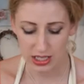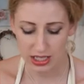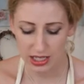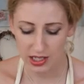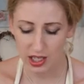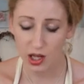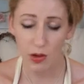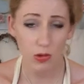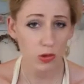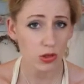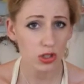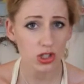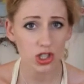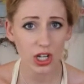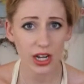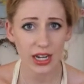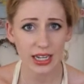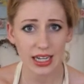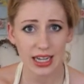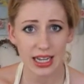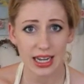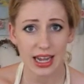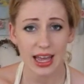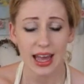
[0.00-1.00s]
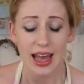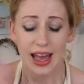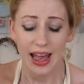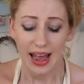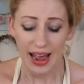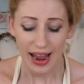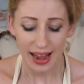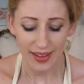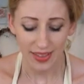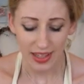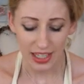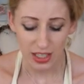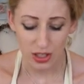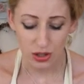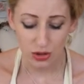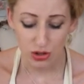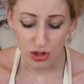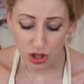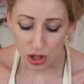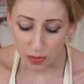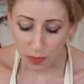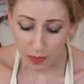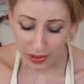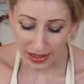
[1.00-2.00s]
it go all shiny, and then you
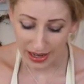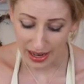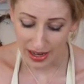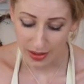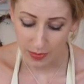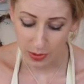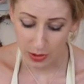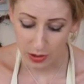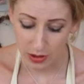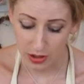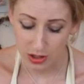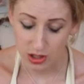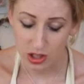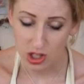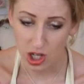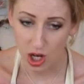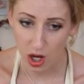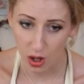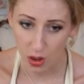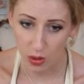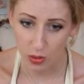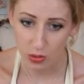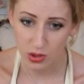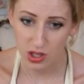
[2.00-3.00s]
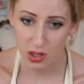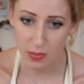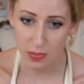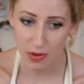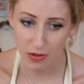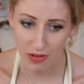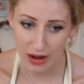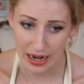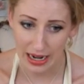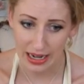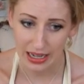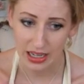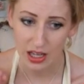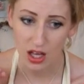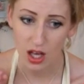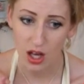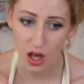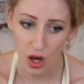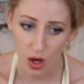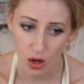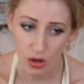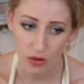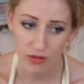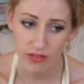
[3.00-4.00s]
should be able to hold the meringue
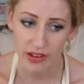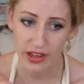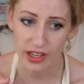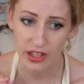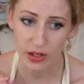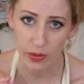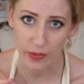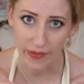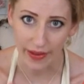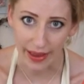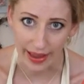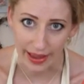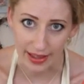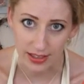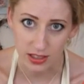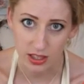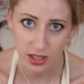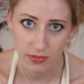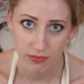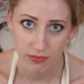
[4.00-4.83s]
over your head.